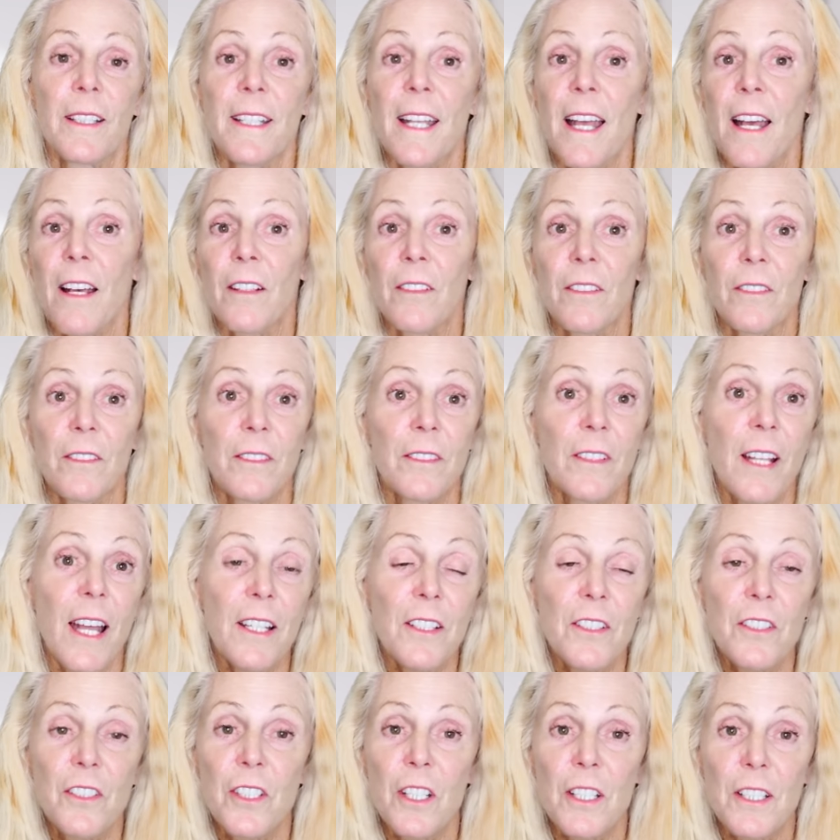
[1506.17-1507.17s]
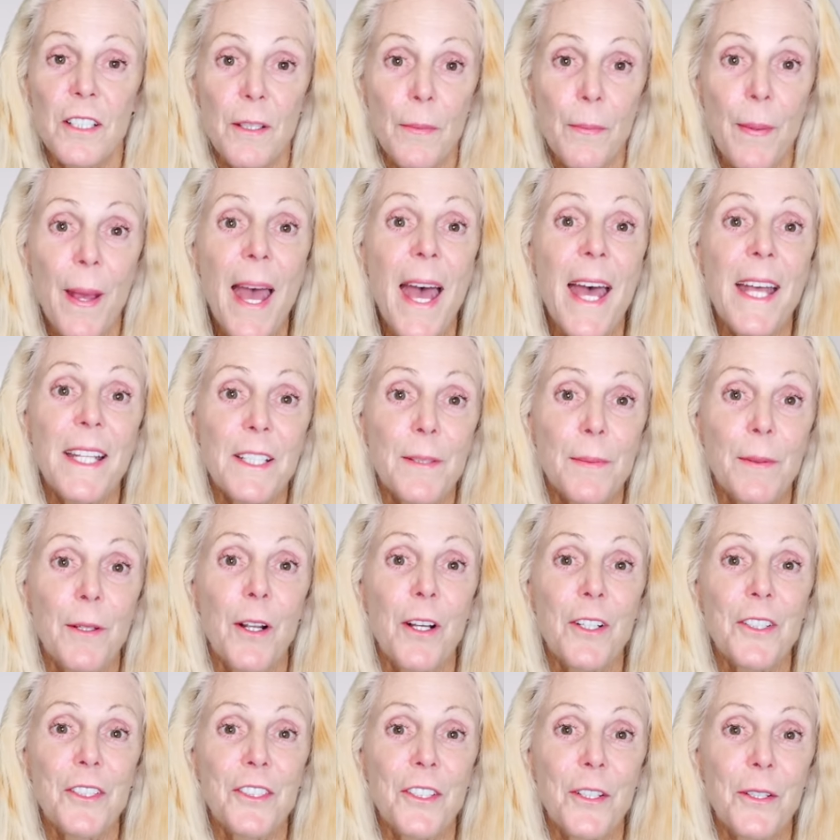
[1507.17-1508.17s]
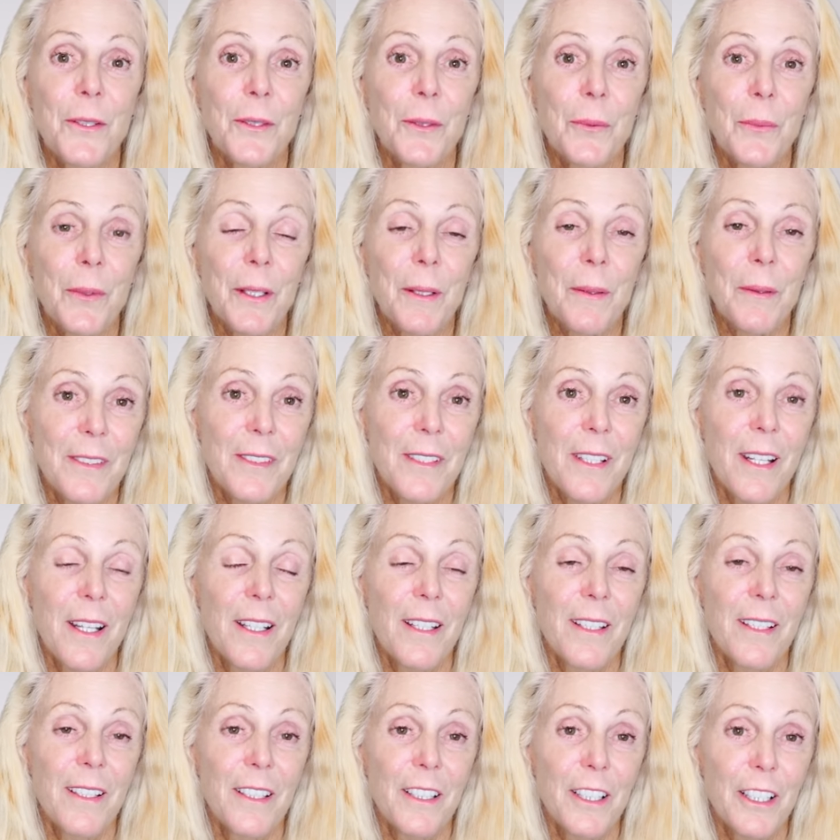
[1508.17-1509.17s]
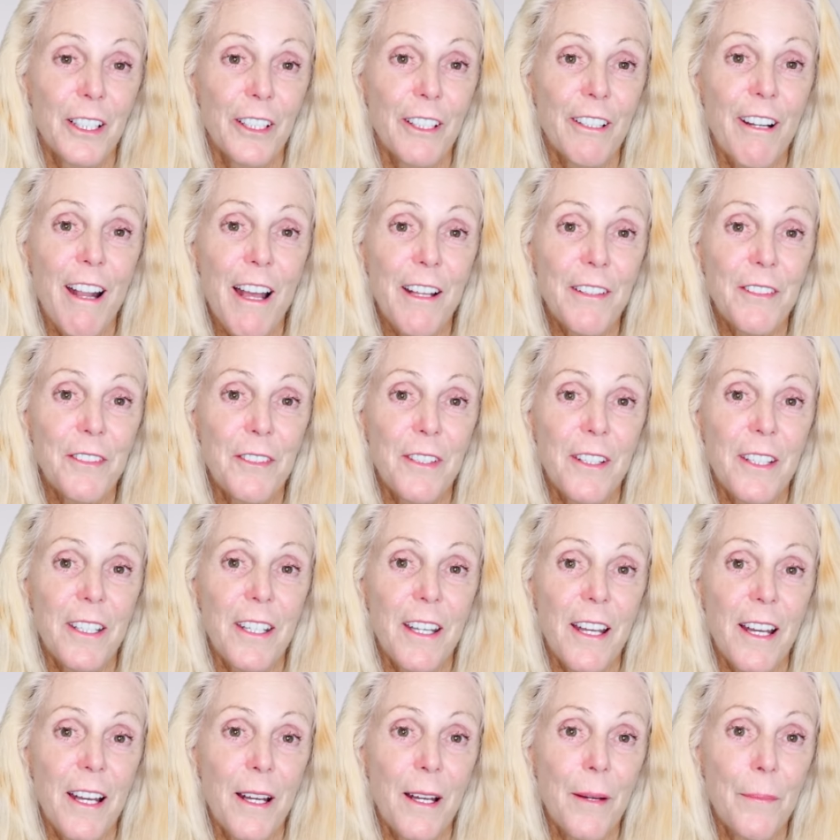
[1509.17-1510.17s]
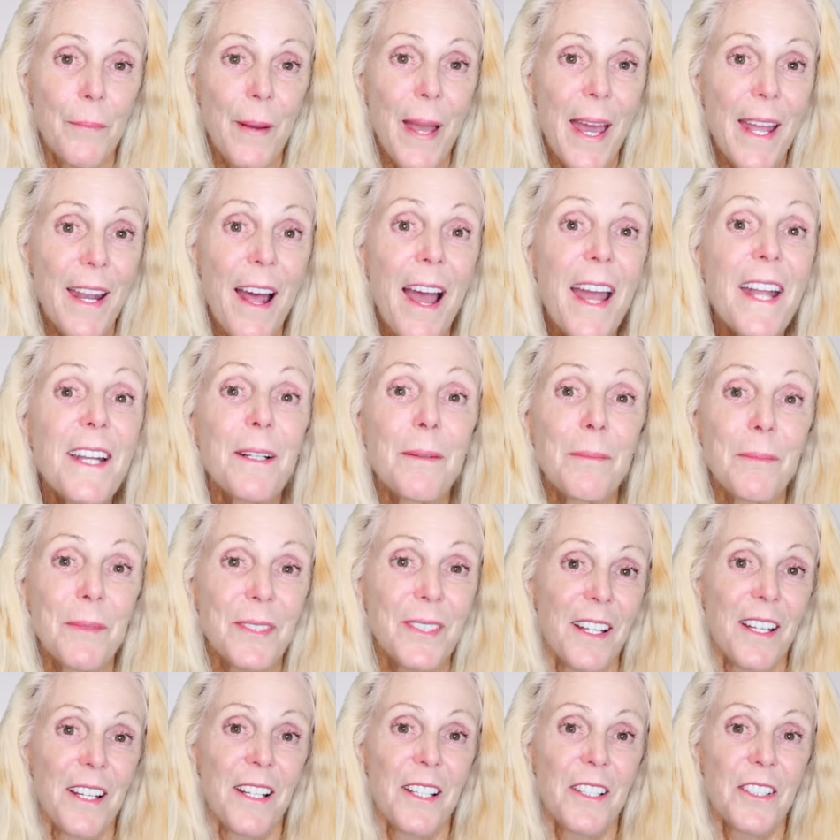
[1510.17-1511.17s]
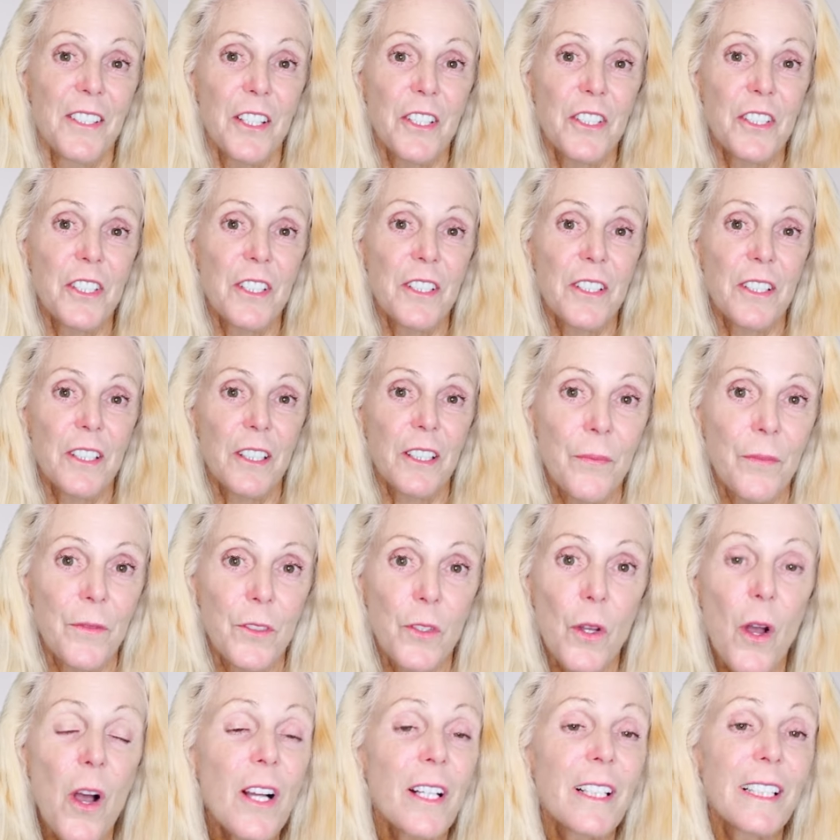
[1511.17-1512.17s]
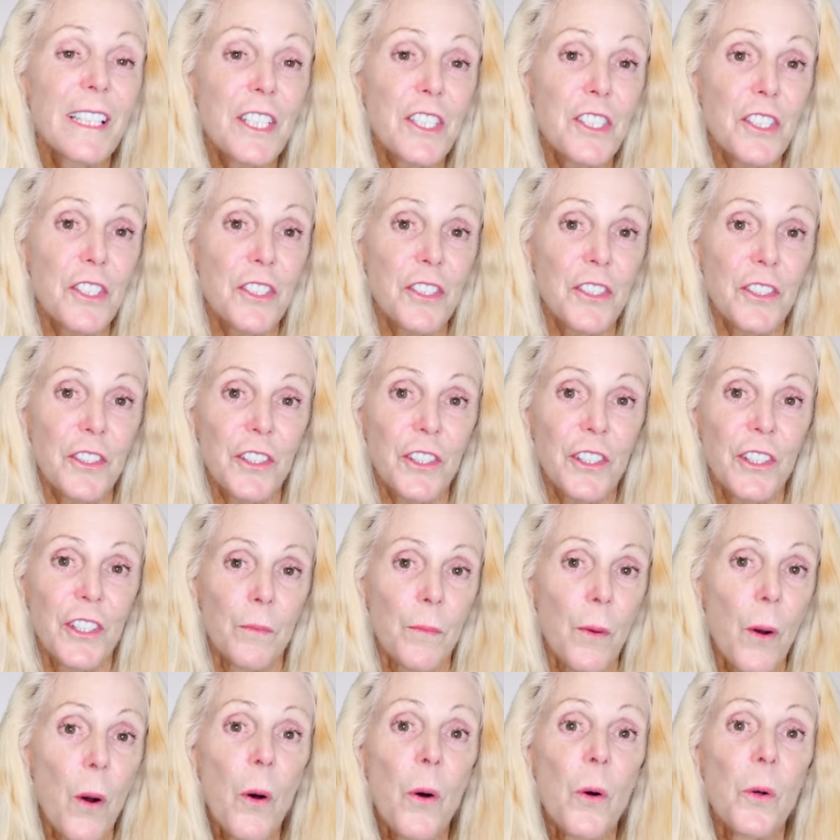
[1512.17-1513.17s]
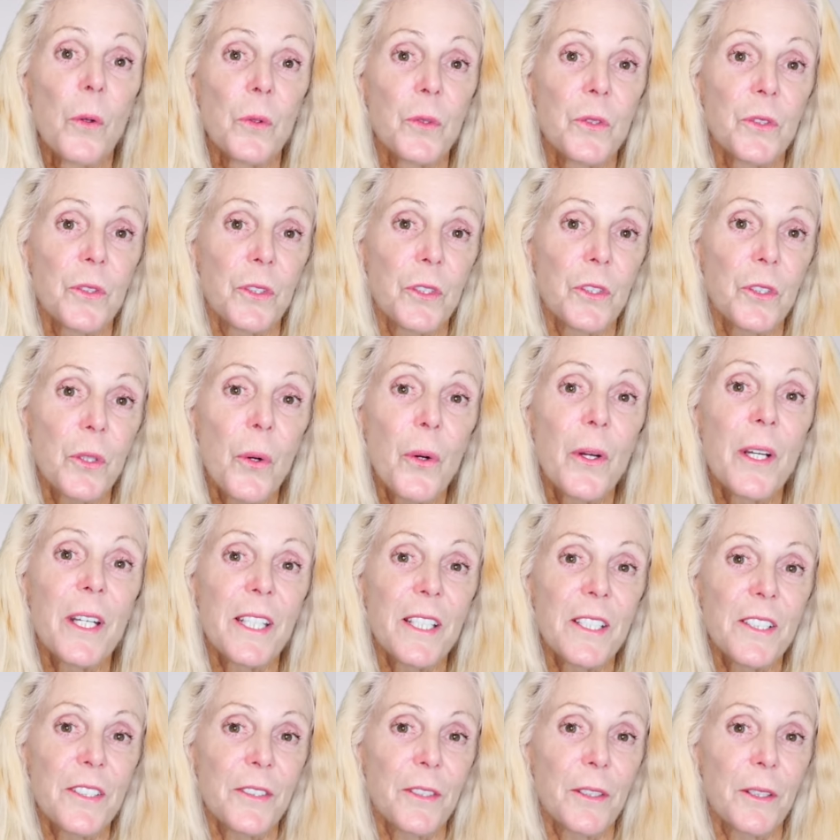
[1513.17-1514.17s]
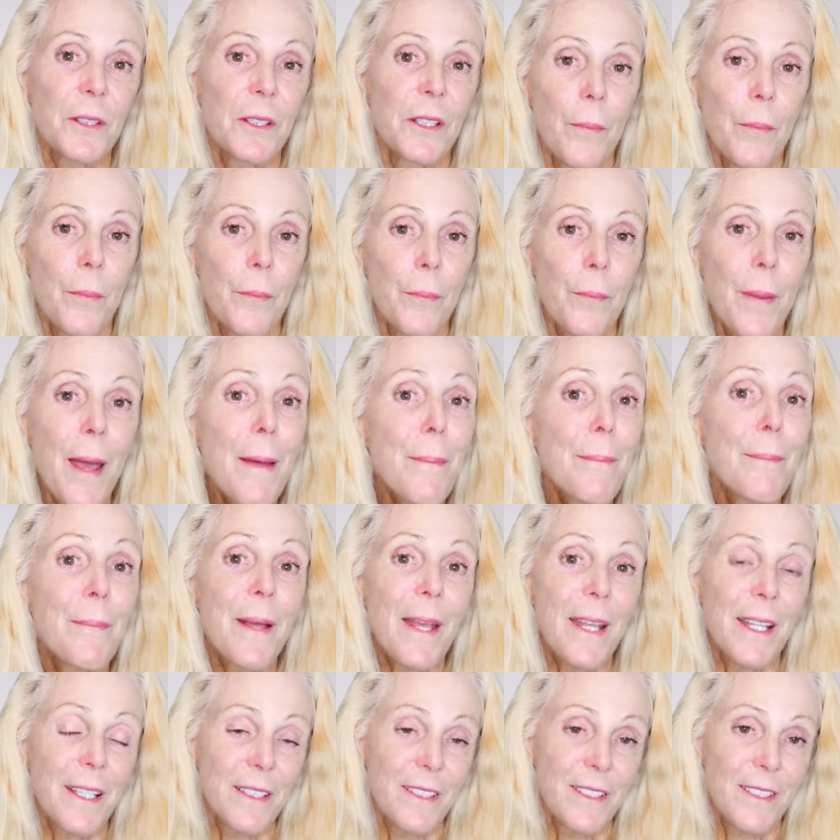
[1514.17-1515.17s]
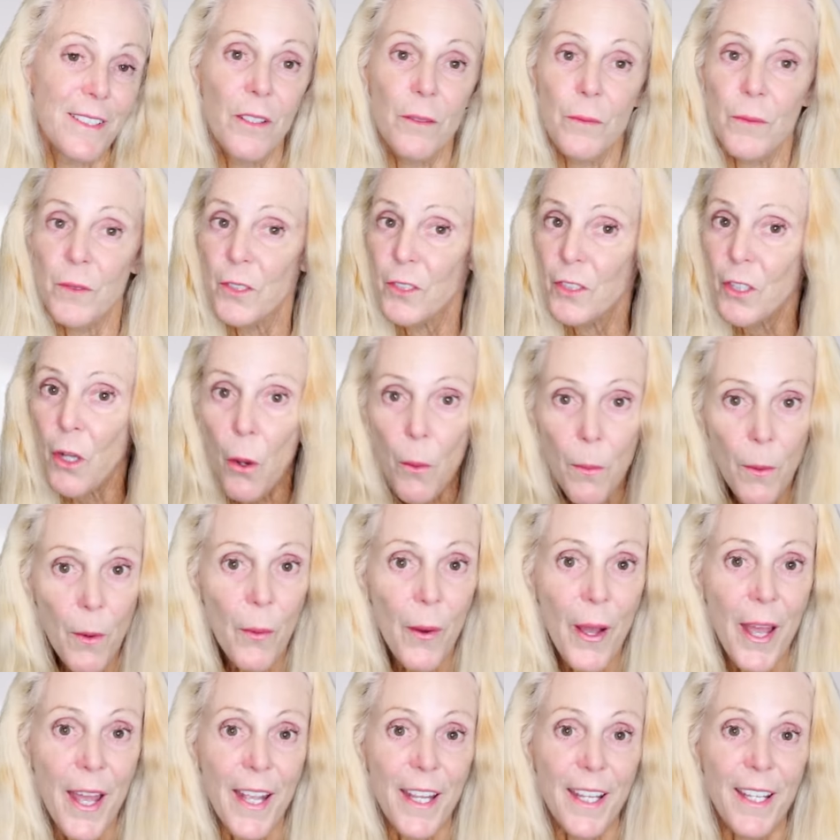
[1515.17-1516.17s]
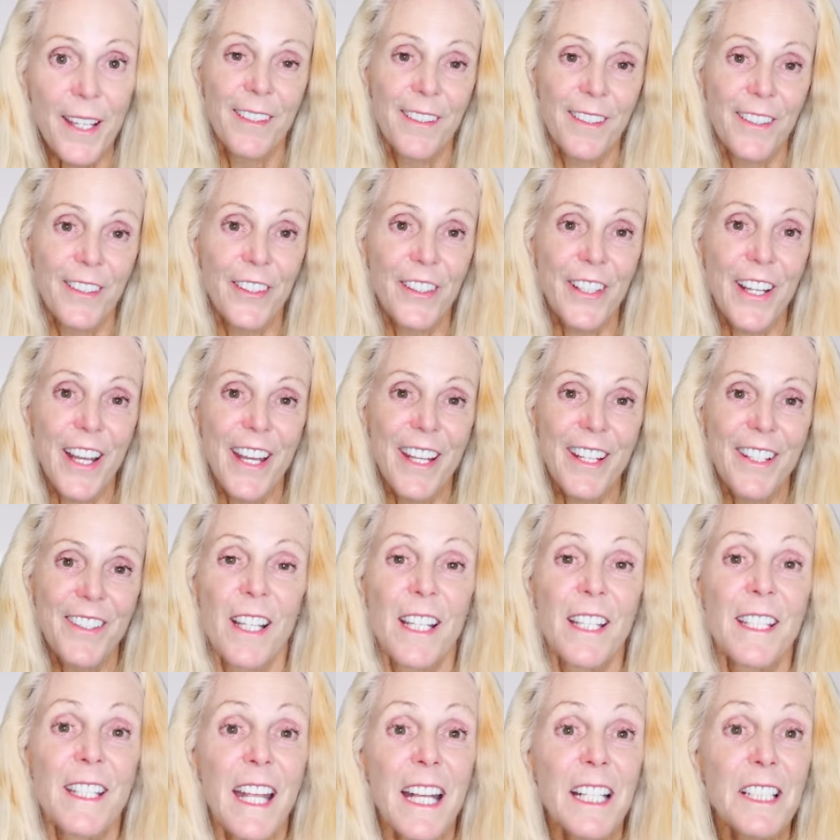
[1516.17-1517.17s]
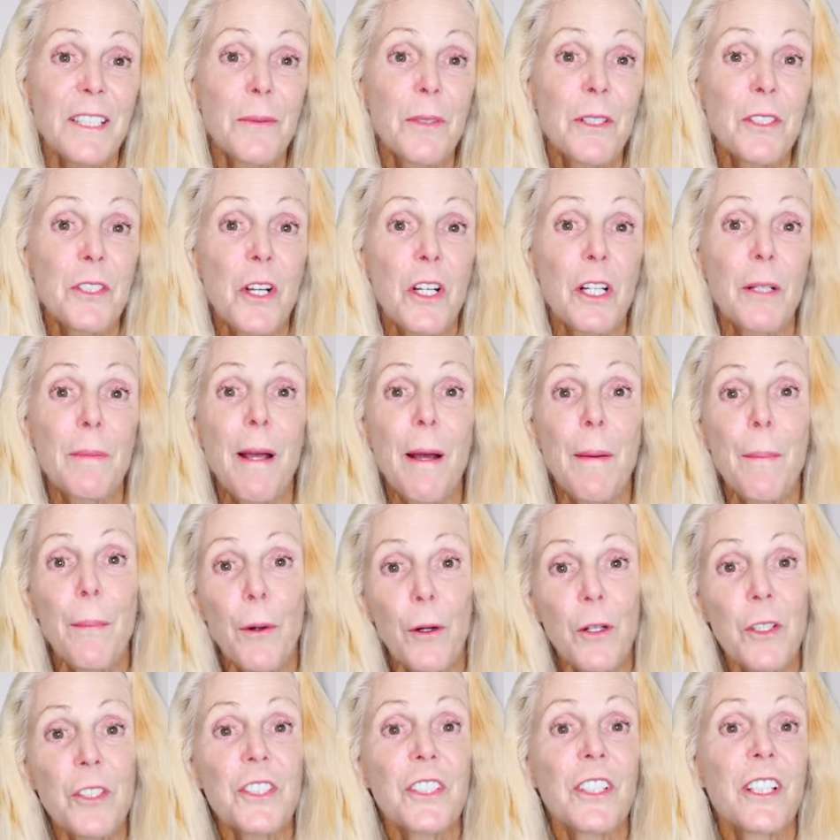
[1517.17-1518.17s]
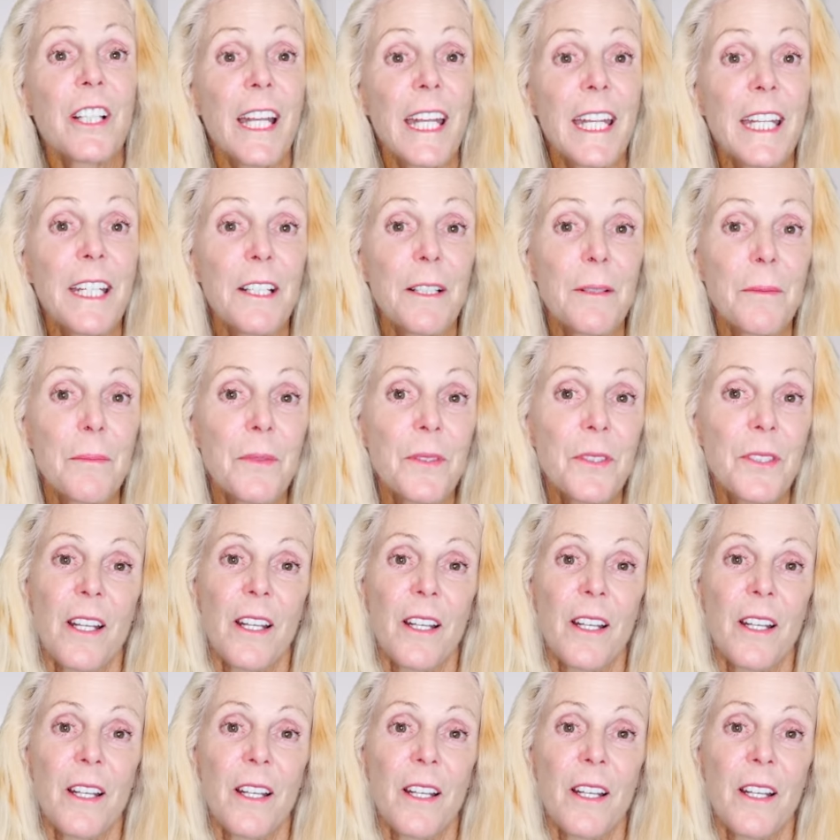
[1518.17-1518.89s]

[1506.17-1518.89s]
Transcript: Now, not just the pets, but also you want to clear out the pet items, such as dog leashes or bowls or toys or pet beds. Stow them away, okay? Next, I want to talk about personal items.